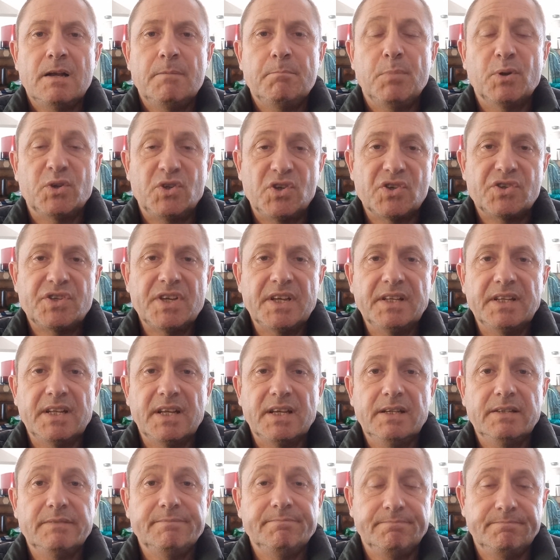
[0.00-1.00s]
But
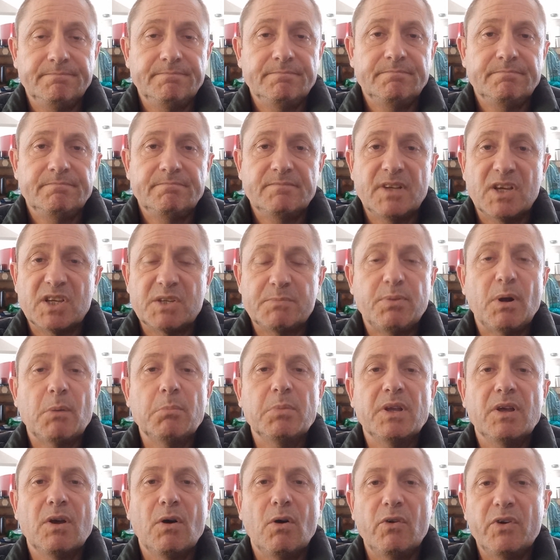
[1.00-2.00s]
Jacinda has
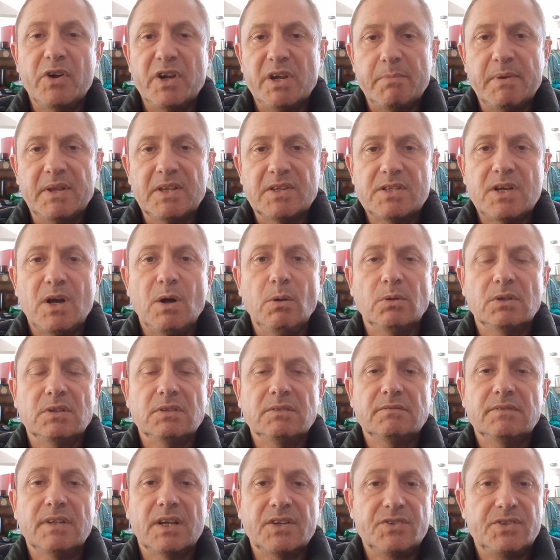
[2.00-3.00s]
probably already been told
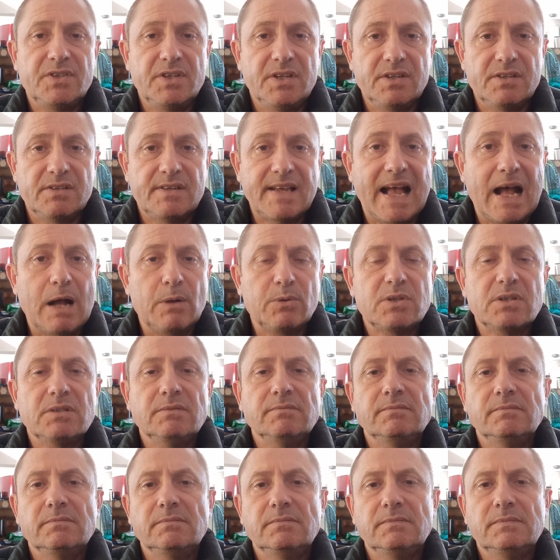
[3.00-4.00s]
that she's out
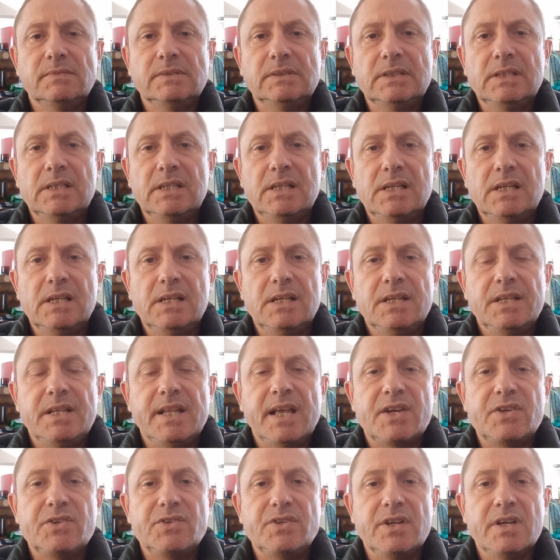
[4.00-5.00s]

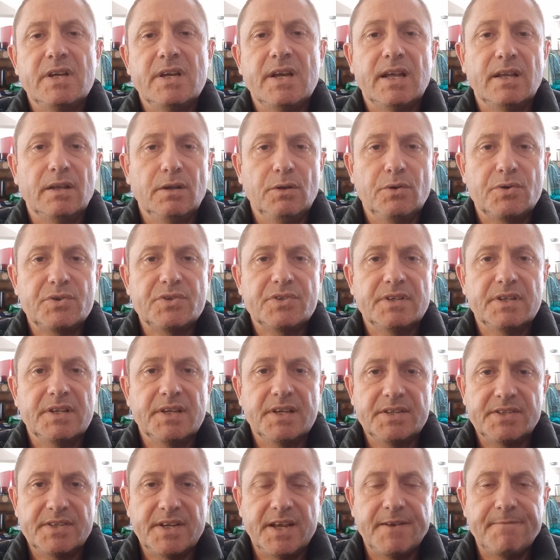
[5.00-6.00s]
next year and Luxon
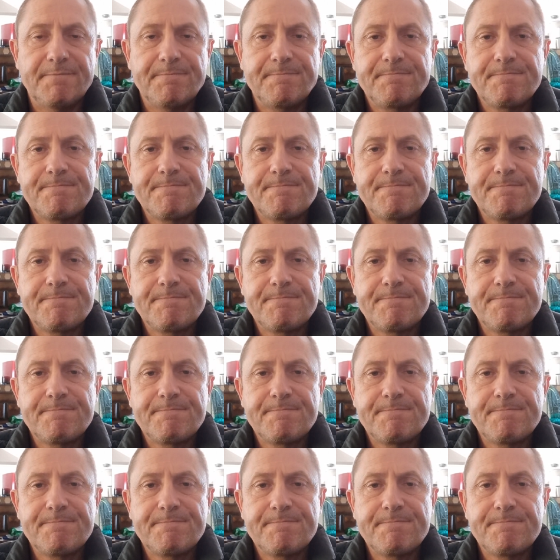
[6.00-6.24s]
is in.